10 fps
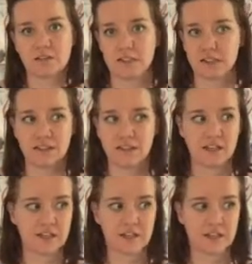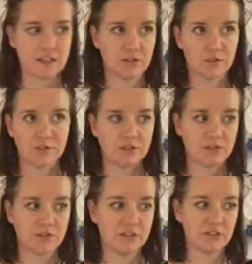techniques that
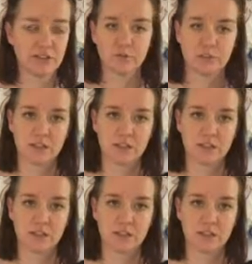would